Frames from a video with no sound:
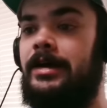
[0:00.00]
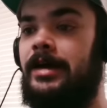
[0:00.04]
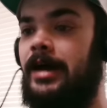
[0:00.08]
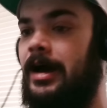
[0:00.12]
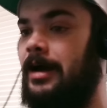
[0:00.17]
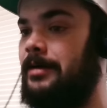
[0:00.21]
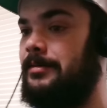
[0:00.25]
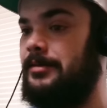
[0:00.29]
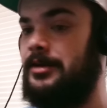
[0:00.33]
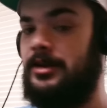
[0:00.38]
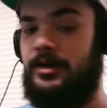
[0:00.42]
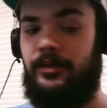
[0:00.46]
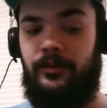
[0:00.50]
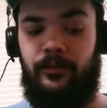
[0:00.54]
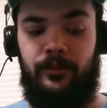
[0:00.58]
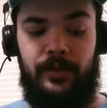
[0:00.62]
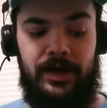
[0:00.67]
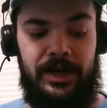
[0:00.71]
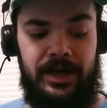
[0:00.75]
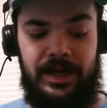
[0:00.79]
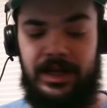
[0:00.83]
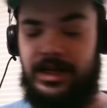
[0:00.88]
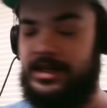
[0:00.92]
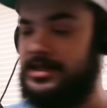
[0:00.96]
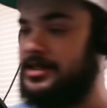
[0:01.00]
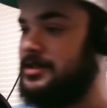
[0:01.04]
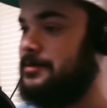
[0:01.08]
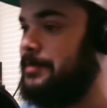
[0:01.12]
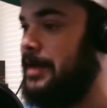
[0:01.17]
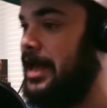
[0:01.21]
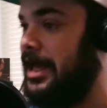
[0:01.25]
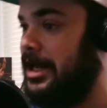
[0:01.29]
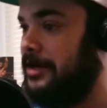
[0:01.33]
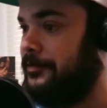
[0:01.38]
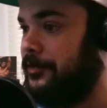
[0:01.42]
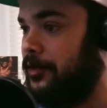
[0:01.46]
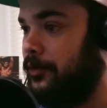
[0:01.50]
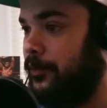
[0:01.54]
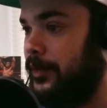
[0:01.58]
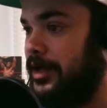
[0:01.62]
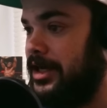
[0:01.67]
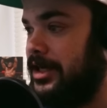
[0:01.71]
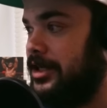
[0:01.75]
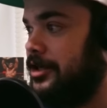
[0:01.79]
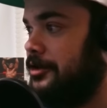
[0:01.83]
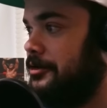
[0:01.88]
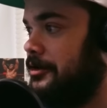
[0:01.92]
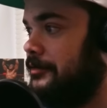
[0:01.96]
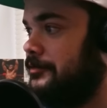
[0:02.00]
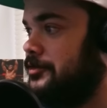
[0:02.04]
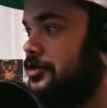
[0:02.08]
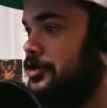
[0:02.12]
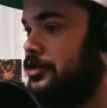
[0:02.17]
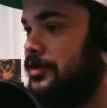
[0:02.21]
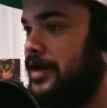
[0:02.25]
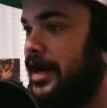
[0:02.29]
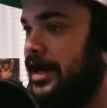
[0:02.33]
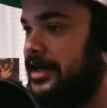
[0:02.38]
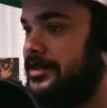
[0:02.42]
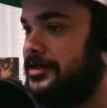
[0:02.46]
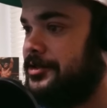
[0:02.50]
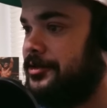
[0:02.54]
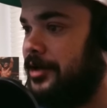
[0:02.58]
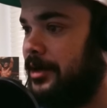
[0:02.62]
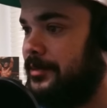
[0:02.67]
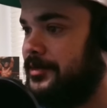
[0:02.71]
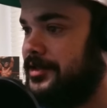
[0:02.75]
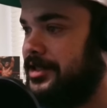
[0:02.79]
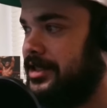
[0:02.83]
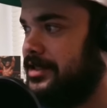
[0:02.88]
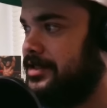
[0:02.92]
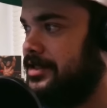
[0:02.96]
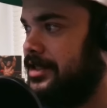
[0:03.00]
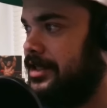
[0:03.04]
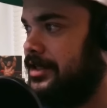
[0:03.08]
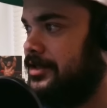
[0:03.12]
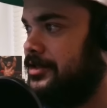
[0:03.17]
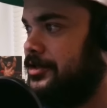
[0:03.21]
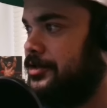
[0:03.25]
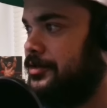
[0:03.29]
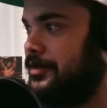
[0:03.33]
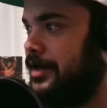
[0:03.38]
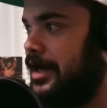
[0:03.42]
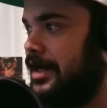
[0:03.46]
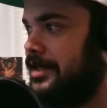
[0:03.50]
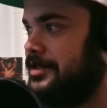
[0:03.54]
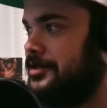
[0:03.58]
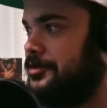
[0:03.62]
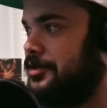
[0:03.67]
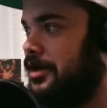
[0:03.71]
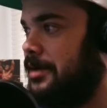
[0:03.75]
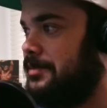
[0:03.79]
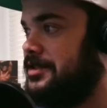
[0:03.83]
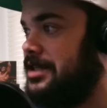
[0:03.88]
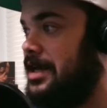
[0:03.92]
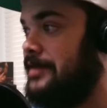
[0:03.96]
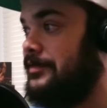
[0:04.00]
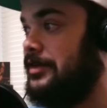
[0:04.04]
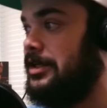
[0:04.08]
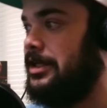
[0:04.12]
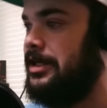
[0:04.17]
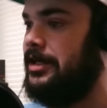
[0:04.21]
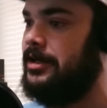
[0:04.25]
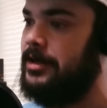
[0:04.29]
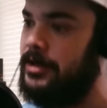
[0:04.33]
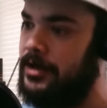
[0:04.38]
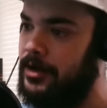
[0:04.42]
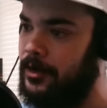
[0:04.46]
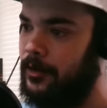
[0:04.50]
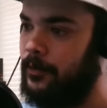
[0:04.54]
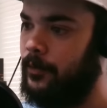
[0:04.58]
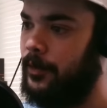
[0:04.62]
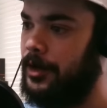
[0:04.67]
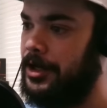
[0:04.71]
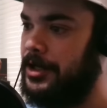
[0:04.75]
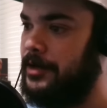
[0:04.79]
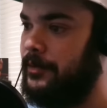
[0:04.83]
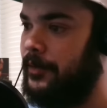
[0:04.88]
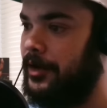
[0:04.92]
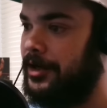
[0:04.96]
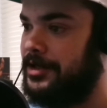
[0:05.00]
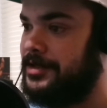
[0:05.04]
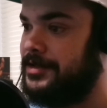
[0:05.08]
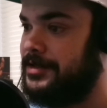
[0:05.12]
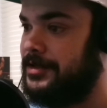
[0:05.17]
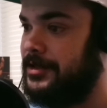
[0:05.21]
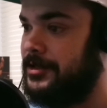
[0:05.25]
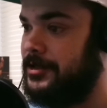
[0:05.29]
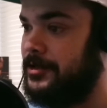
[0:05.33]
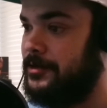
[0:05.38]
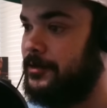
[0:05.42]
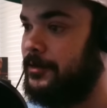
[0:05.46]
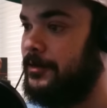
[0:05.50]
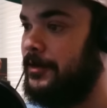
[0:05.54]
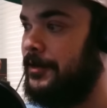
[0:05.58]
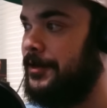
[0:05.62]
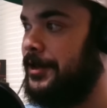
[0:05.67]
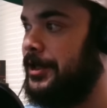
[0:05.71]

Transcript: I mean, when in a span of a week, you have two guys drop 60 and two guys drop 70, what do you want us to do?